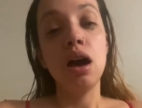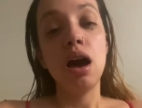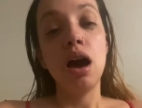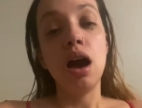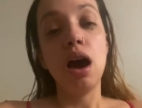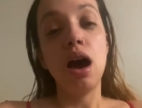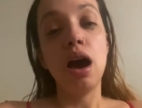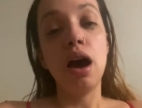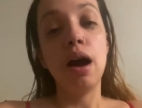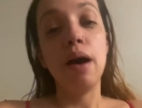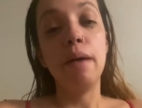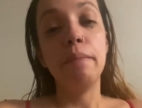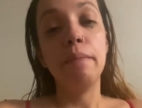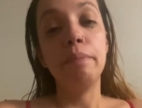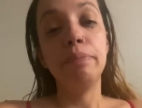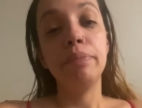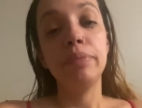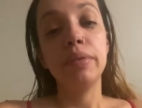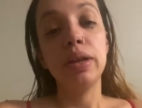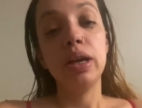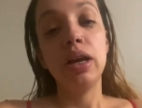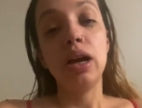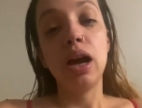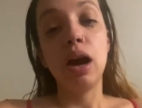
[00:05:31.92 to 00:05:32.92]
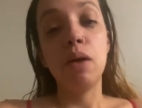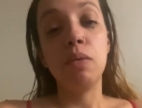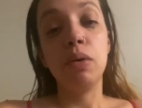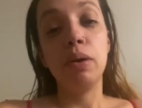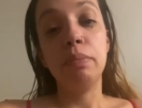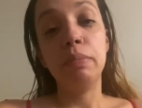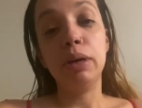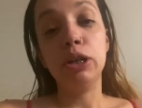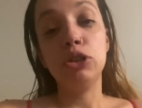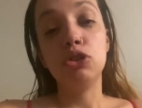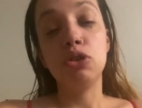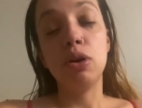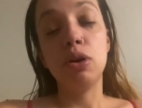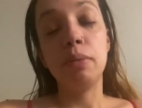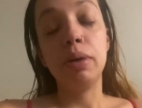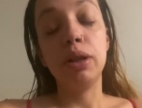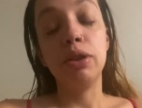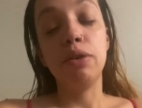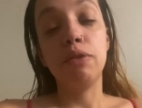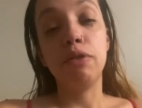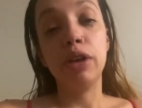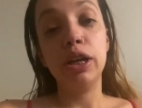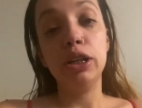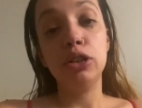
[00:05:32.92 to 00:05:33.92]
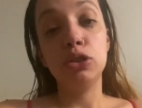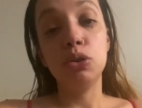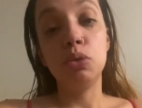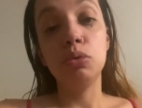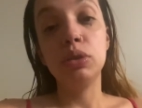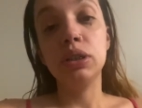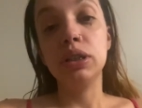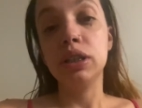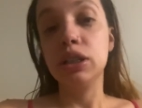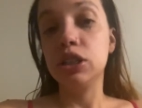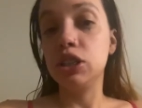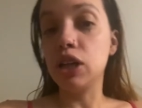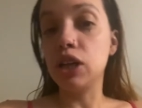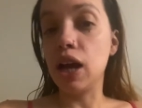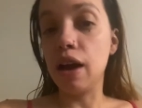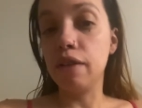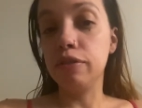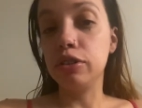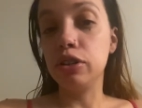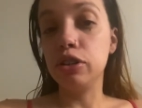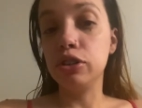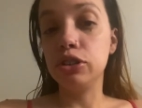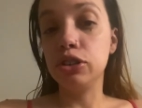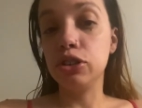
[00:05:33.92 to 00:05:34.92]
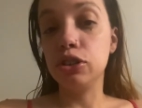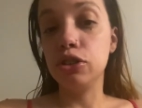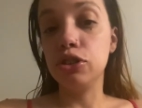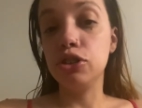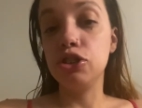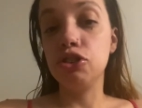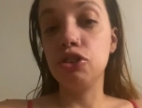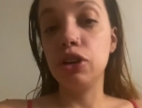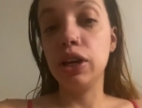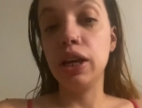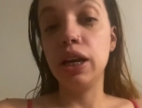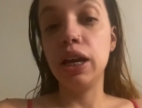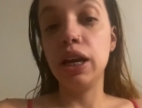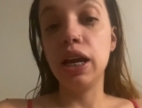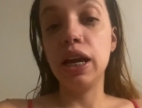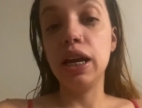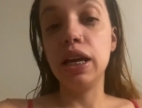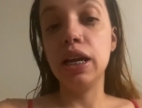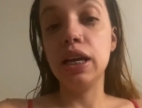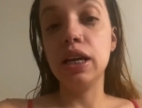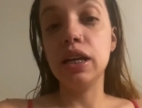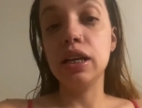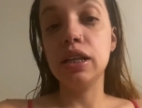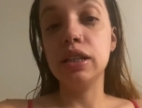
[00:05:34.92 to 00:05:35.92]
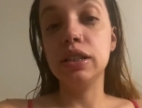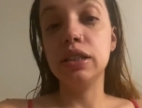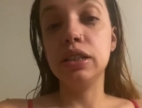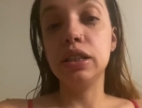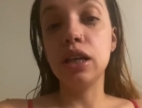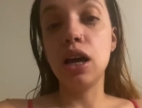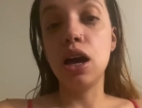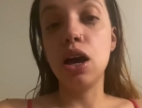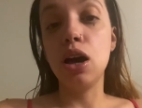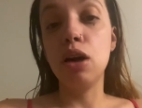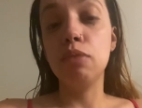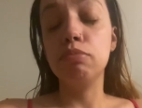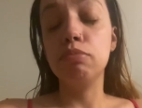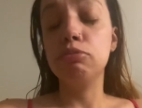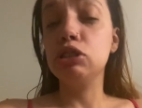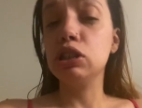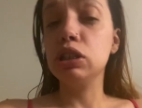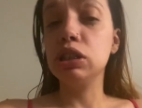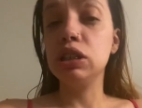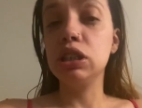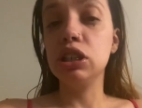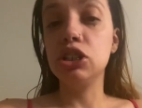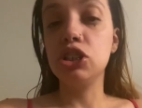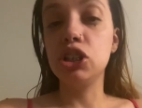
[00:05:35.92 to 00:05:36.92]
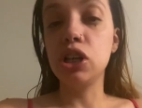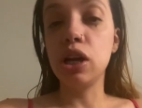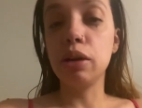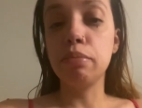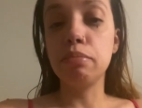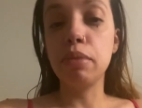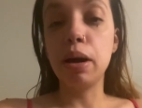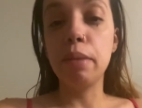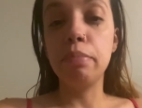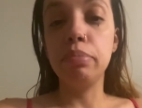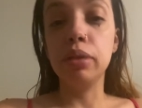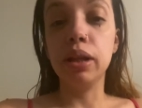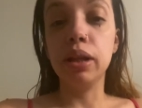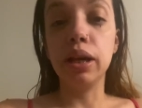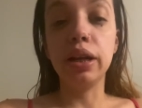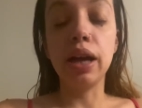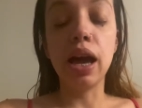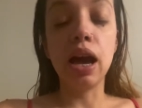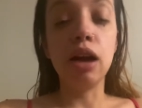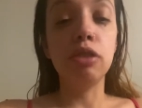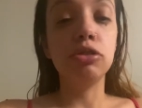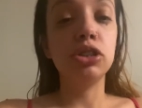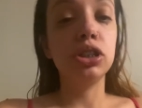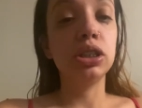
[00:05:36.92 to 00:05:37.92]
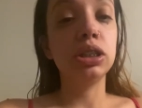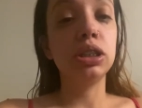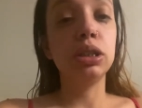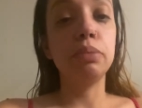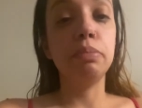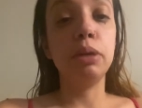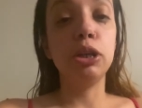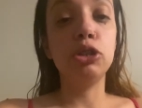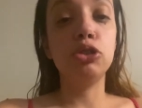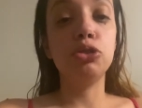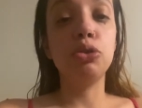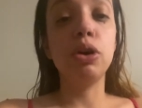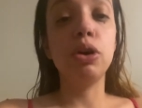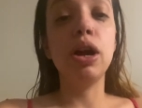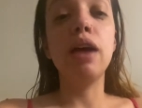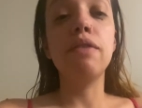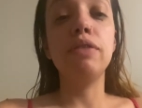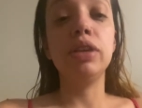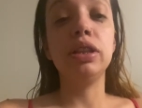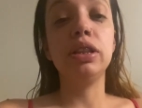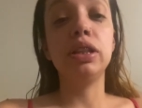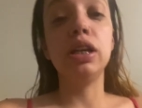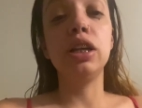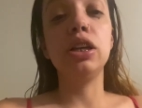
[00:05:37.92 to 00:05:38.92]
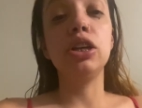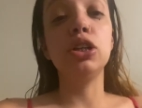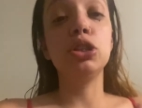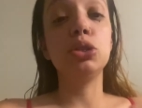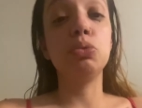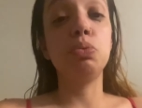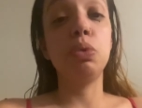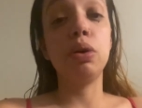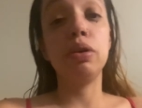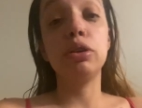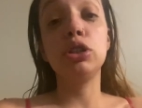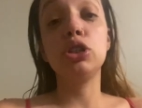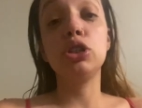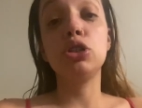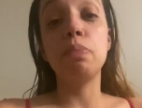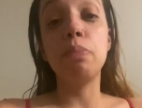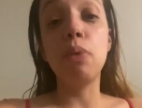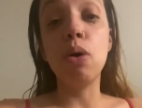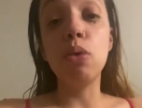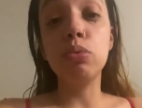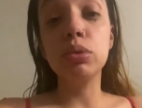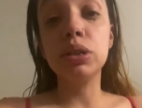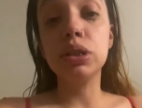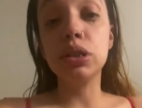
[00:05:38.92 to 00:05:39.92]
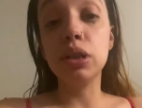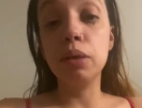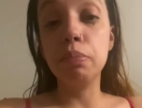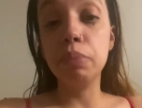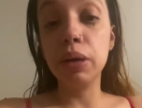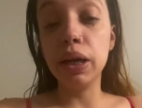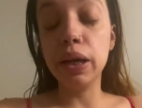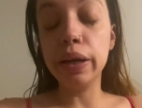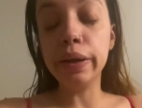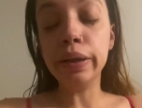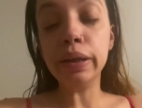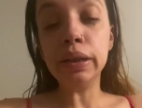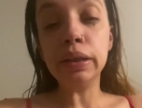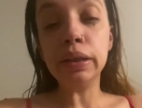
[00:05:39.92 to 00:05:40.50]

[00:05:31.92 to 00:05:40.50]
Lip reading: I want to make sure I'm on the right dosage after surgery, and just to check my blood count, just to make sure everything is where it's supposed to be.